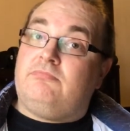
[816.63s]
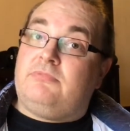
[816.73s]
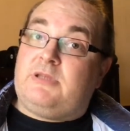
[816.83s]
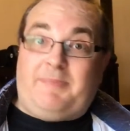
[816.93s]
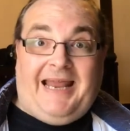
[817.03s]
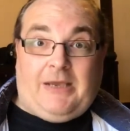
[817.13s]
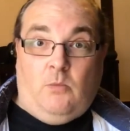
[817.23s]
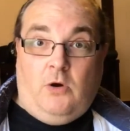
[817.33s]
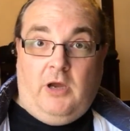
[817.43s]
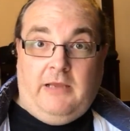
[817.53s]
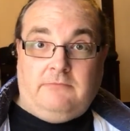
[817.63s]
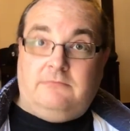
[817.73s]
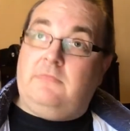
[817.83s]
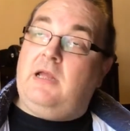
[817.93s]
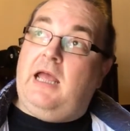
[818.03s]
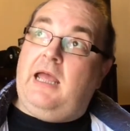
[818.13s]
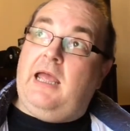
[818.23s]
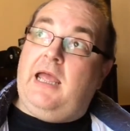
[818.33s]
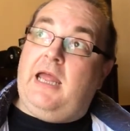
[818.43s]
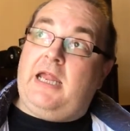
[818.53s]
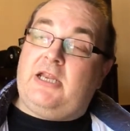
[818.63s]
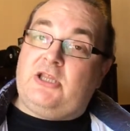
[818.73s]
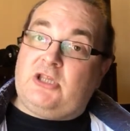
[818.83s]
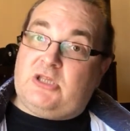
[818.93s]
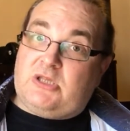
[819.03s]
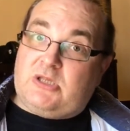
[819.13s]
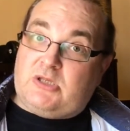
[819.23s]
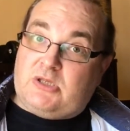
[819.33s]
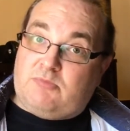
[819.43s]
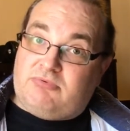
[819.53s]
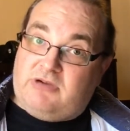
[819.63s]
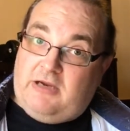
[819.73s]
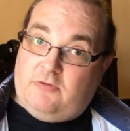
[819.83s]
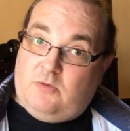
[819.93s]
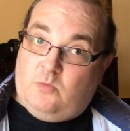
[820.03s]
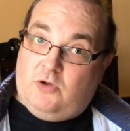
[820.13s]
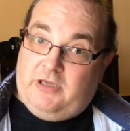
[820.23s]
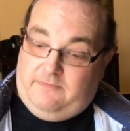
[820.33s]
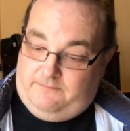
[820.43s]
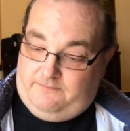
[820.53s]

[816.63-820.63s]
the black and white and the brown and white.